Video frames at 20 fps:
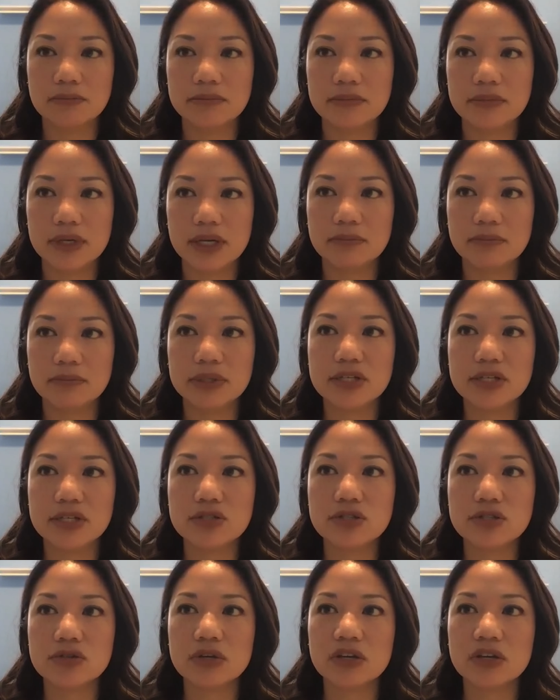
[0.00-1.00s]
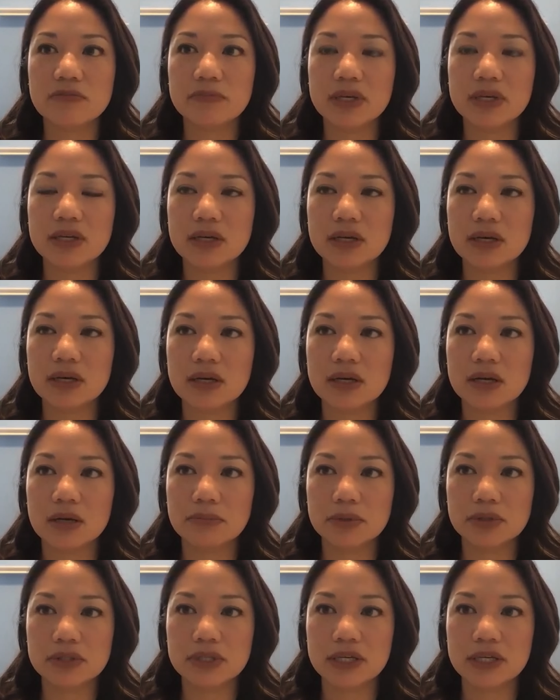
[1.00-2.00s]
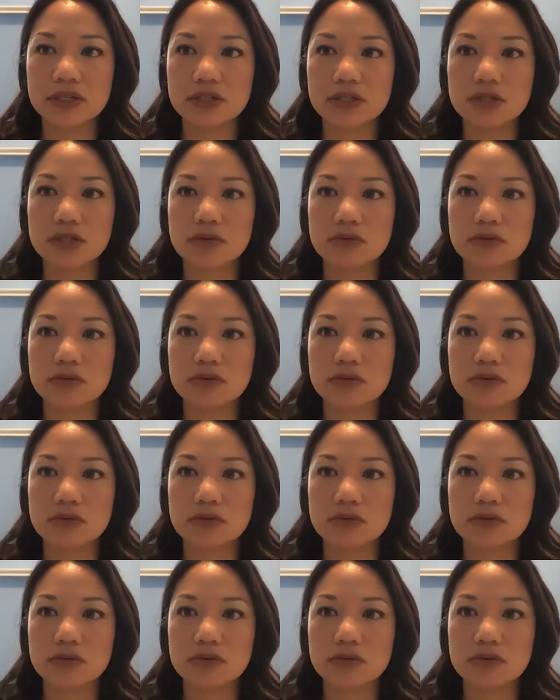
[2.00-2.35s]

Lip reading: And please do give me a couple of days to